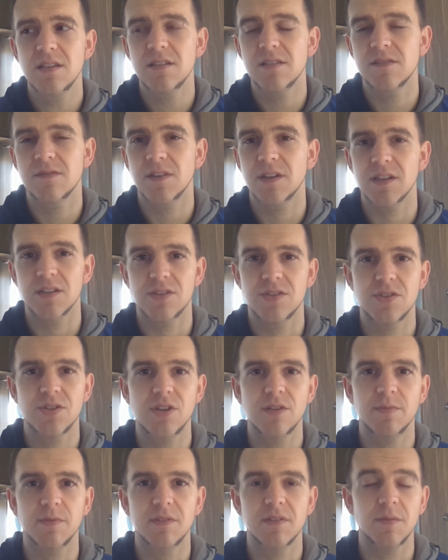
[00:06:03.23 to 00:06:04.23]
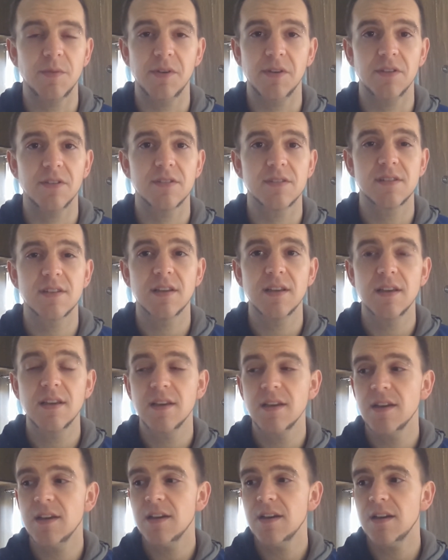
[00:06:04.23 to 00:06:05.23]
seems fucking stupid, to be honest.
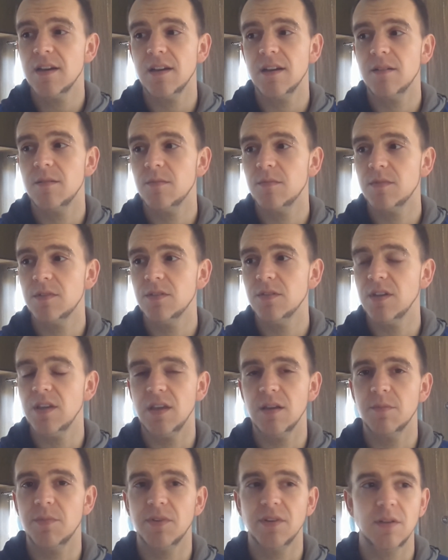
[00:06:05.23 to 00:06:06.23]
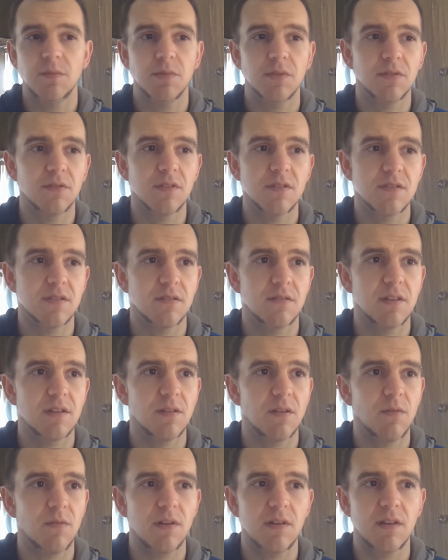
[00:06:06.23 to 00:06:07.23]
Looking at bodybuilders and
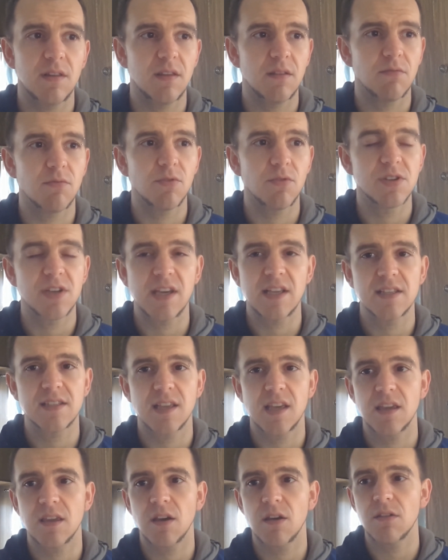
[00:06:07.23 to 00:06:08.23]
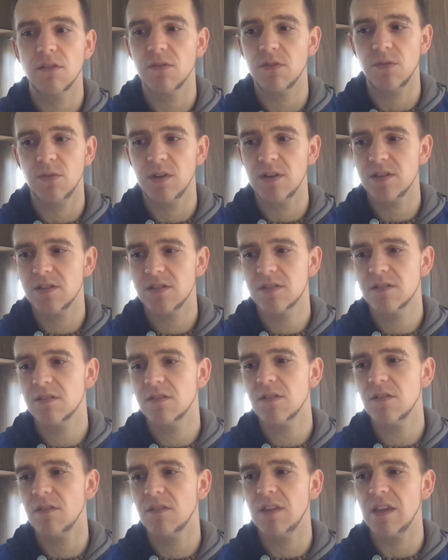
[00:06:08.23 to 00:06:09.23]
the routines they go through, and just
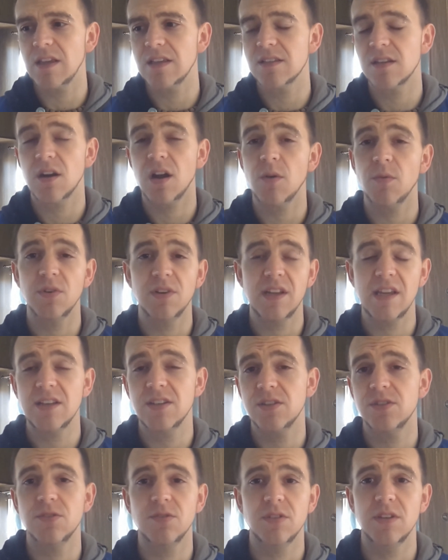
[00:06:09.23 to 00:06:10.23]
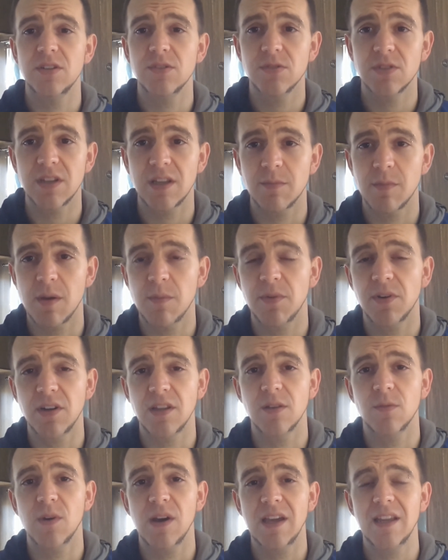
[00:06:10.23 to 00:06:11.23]
certain things that I would need to do in order to keep my
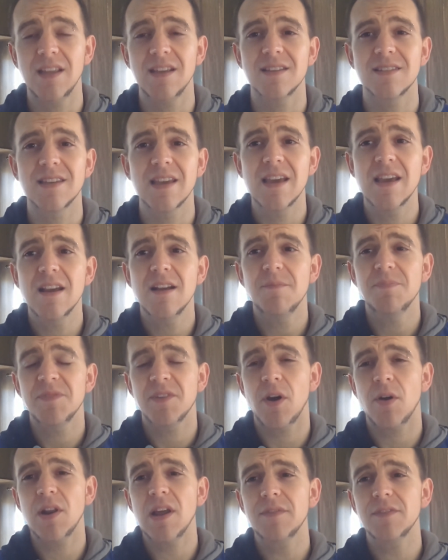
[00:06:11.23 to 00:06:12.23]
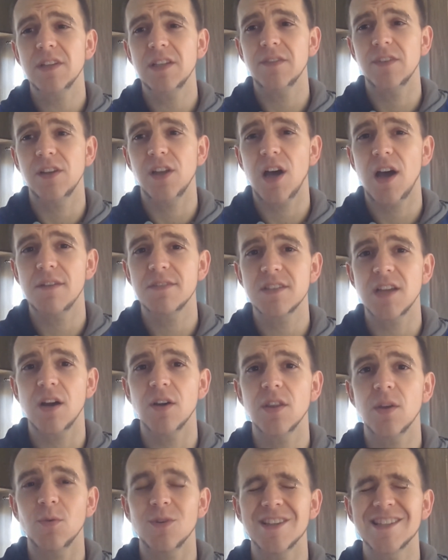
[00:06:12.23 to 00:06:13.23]
body the way it is, I would have to live a
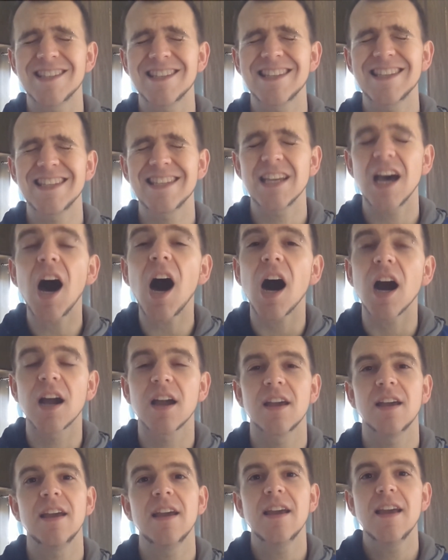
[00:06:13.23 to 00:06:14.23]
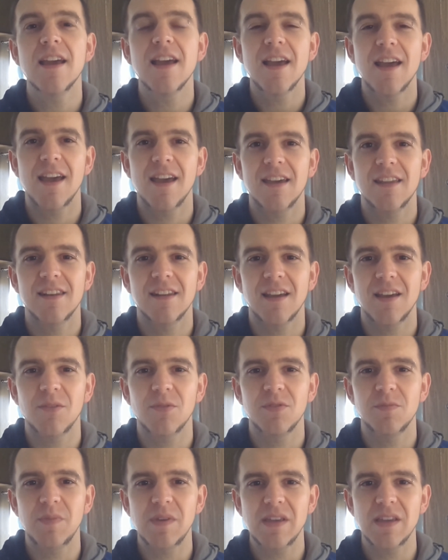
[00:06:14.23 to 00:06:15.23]
lifestyle that would suck, and it
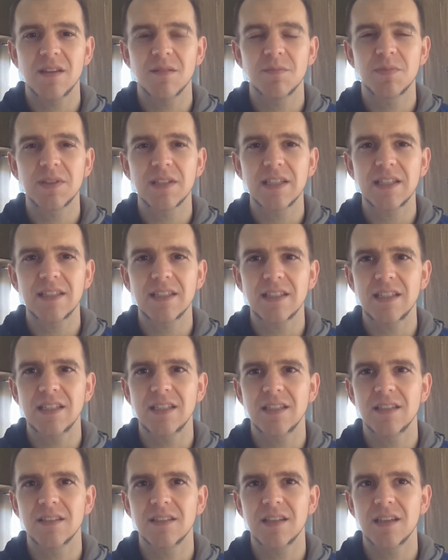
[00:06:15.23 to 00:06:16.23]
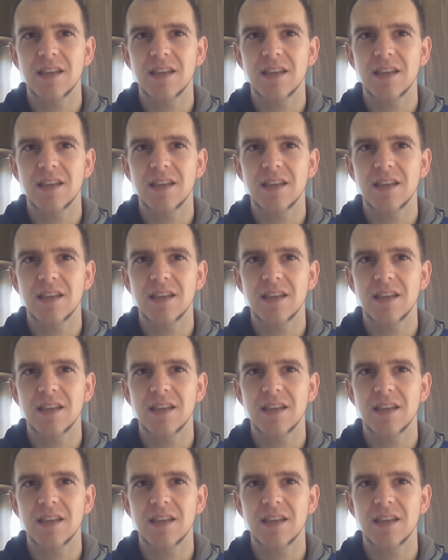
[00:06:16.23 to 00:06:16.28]
would be completely